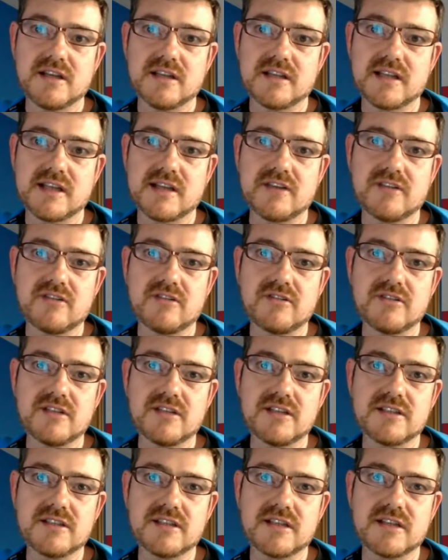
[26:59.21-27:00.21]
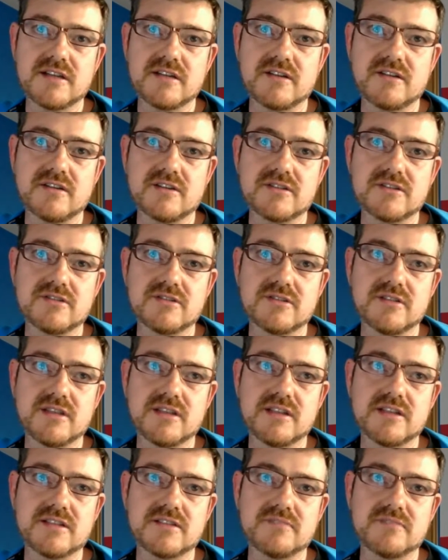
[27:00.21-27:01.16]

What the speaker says: technologies, and also it's